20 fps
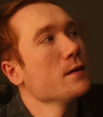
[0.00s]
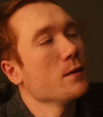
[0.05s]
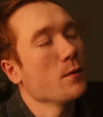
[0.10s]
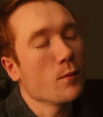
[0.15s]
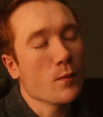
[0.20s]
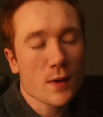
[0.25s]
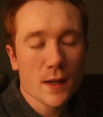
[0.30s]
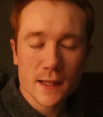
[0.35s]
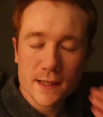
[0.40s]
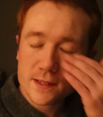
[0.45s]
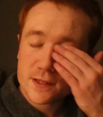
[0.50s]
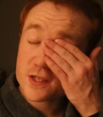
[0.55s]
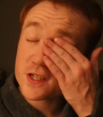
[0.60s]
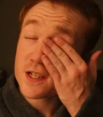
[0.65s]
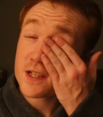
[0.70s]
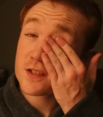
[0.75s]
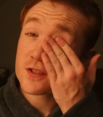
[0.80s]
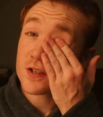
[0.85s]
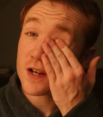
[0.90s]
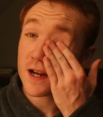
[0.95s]
what?
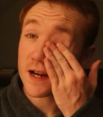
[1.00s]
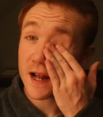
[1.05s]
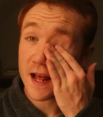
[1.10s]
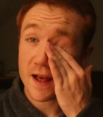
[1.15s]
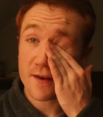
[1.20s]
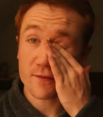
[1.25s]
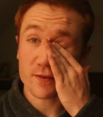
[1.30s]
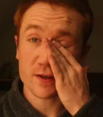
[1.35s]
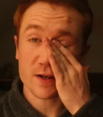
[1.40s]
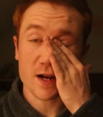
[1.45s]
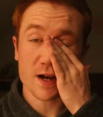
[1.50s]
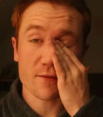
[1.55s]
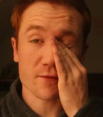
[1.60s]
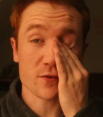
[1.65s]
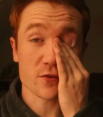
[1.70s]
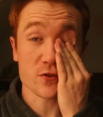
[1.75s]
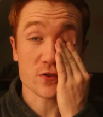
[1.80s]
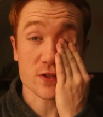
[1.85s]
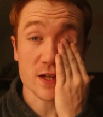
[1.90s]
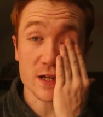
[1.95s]
She's trying to have a
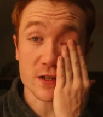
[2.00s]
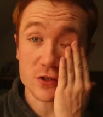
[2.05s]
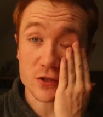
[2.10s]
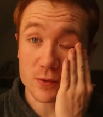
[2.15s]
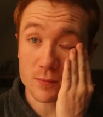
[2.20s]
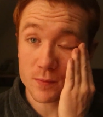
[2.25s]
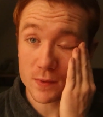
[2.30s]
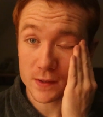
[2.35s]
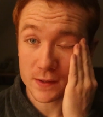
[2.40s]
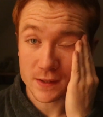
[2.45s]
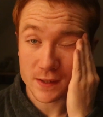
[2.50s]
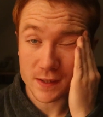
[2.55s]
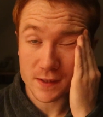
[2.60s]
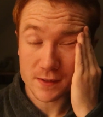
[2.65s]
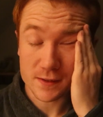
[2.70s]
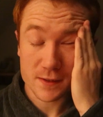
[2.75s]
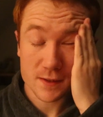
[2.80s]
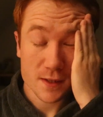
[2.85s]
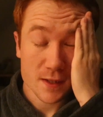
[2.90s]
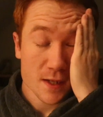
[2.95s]
conversation with
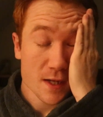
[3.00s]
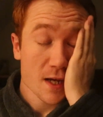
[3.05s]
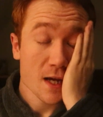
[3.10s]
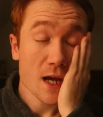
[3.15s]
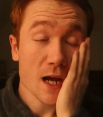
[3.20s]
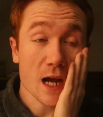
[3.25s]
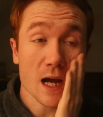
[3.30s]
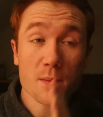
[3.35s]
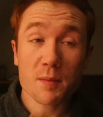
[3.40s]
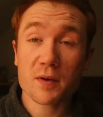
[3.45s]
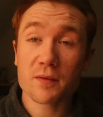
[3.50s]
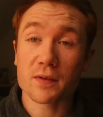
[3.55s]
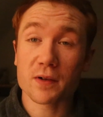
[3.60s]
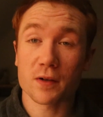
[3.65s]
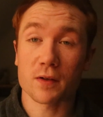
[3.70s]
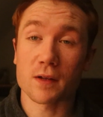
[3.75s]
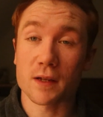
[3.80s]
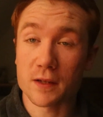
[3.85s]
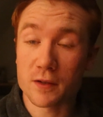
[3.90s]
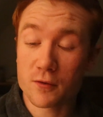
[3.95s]
us. I'm over
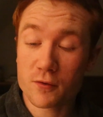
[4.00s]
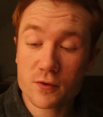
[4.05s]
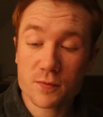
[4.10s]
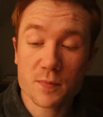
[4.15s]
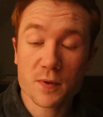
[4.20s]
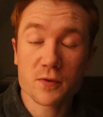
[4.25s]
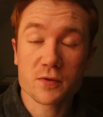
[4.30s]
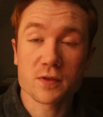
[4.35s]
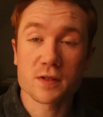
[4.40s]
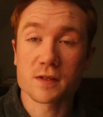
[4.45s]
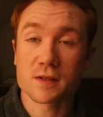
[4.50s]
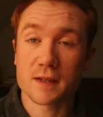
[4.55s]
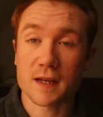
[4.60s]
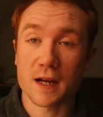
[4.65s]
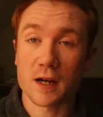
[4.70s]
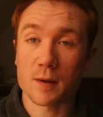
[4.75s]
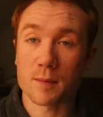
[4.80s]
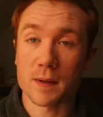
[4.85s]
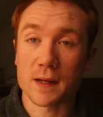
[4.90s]
here like, you're supposed to scare